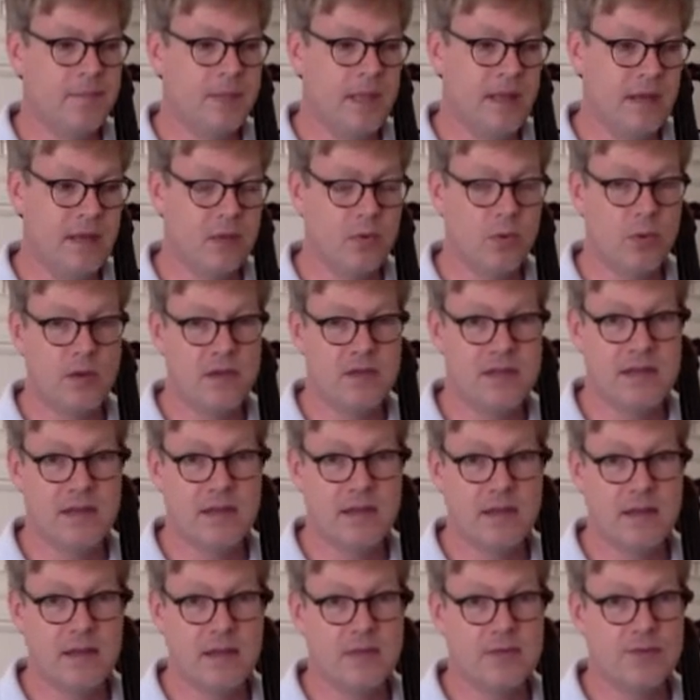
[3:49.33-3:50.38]
In other words, I
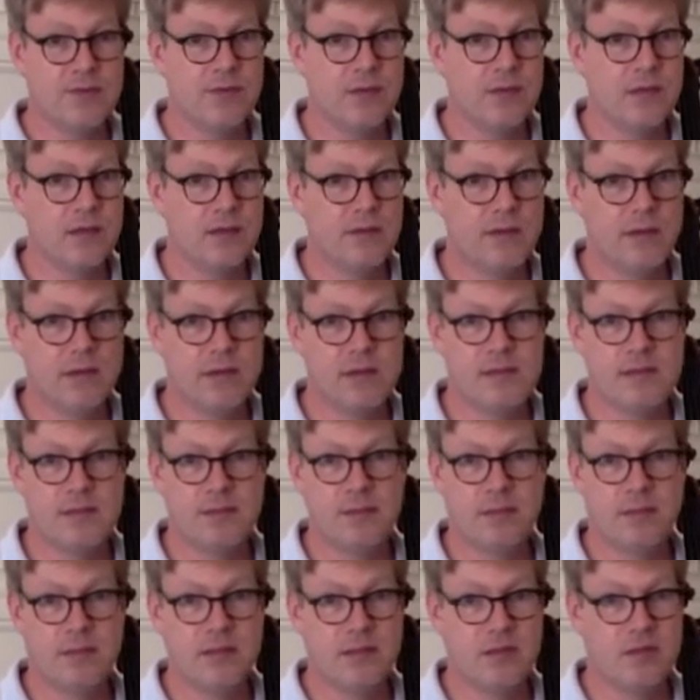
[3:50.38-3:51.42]
think it's really, really
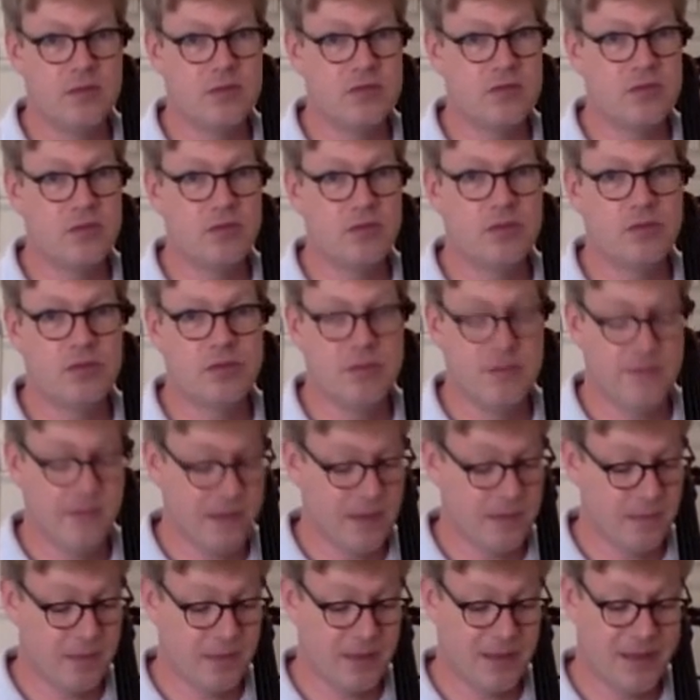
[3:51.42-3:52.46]
simple to just
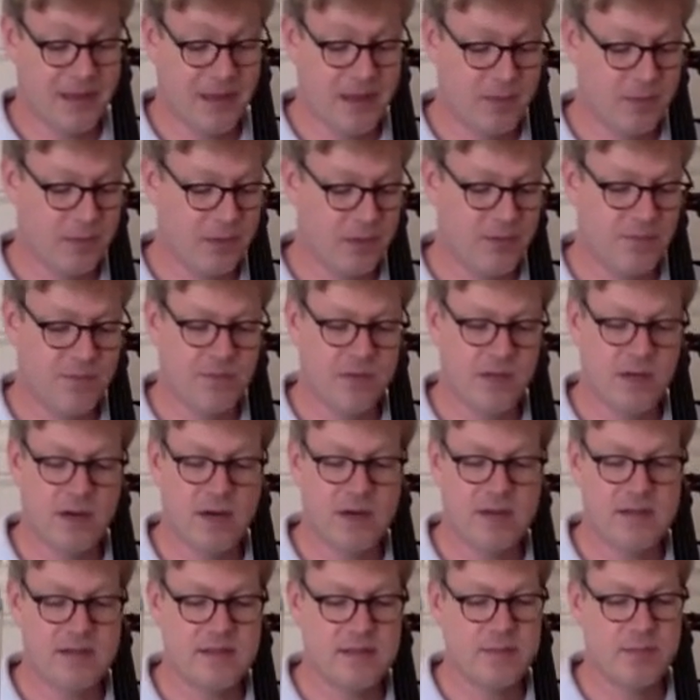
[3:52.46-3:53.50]
develop a couple of
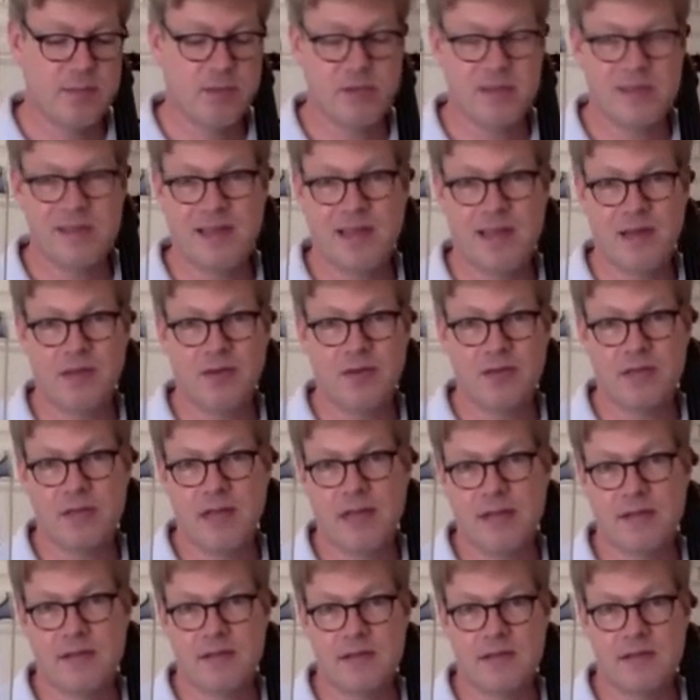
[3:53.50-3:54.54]
very simple standard
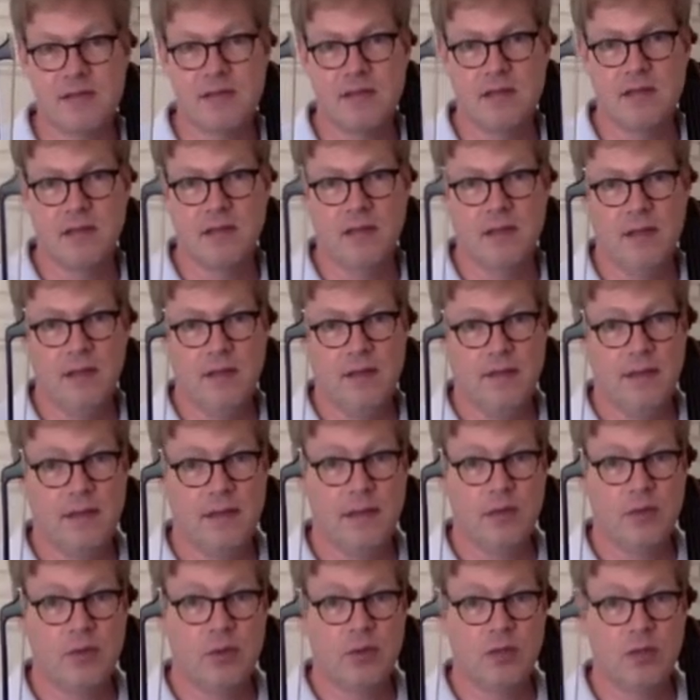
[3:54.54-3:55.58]
tests that
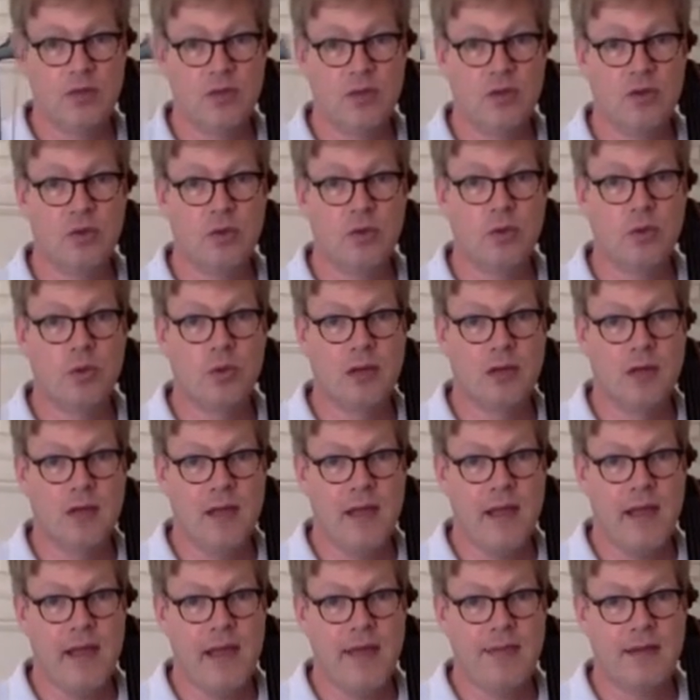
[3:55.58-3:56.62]
you can do
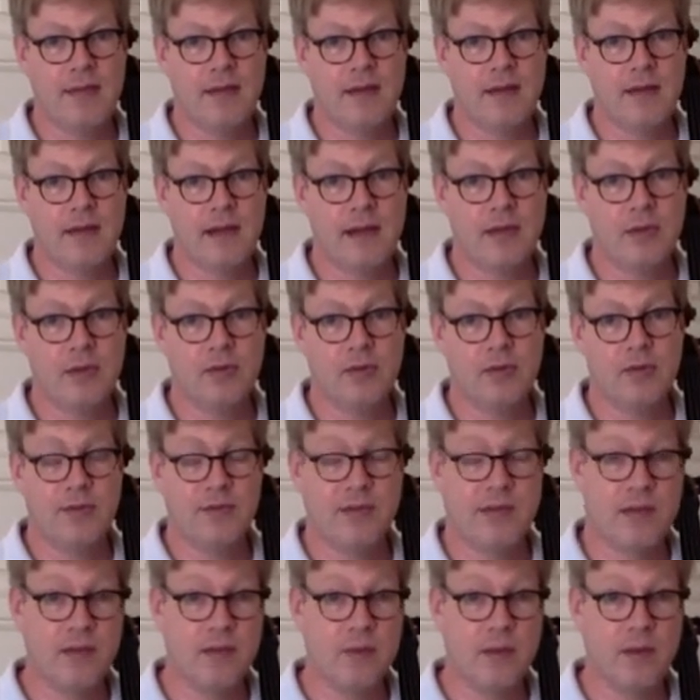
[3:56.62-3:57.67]
and that allow you to
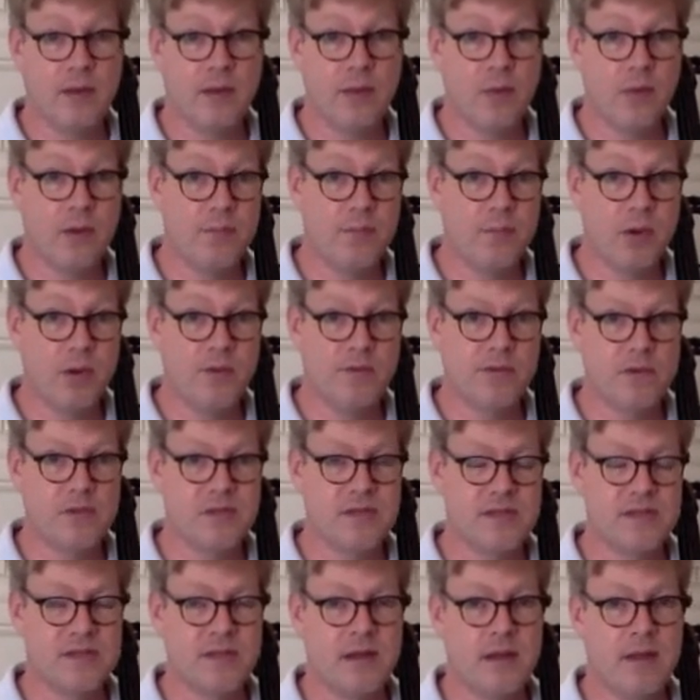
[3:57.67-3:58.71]
evaluate one bow
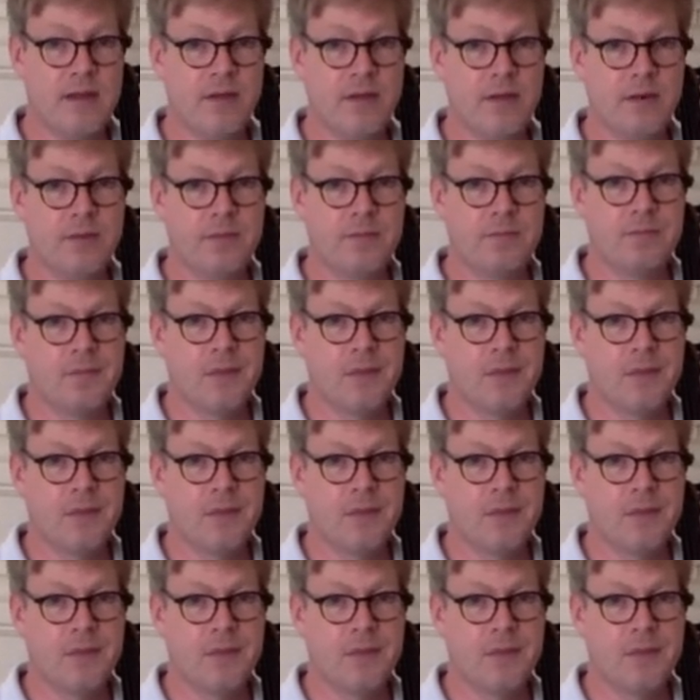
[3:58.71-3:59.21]
versus another.